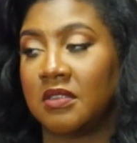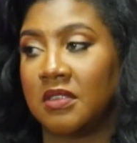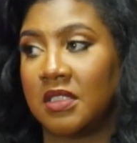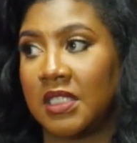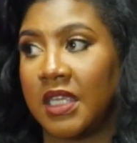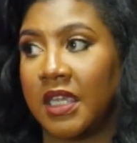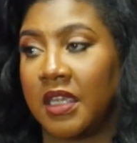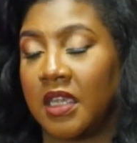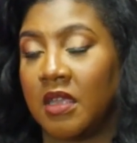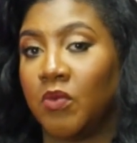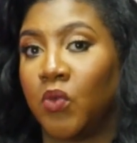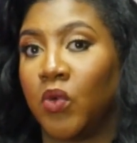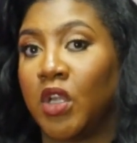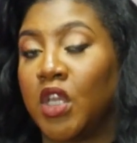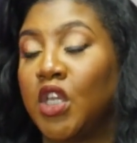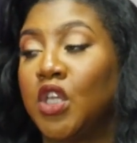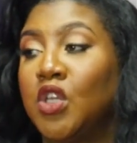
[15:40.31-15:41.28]
second. Yeah.
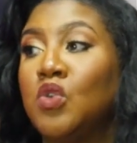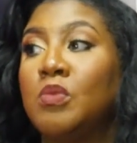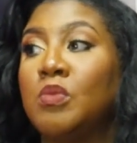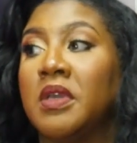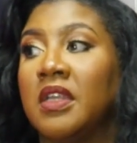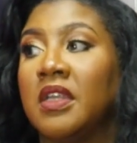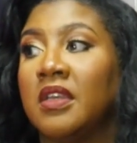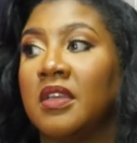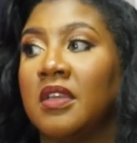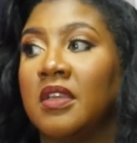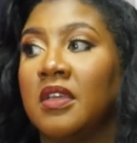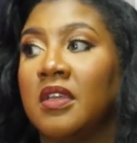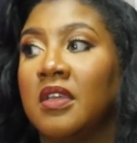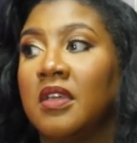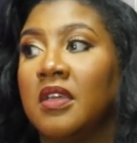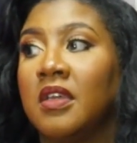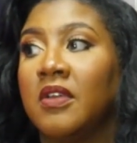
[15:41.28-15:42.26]
We're human.
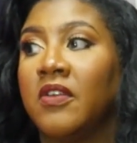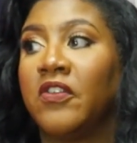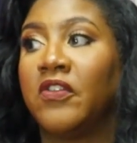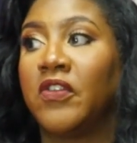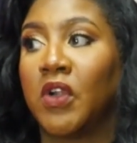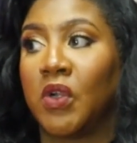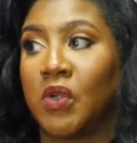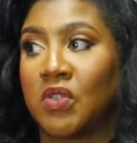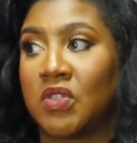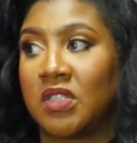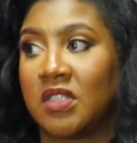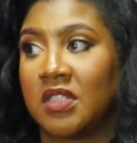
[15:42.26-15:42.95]
first. it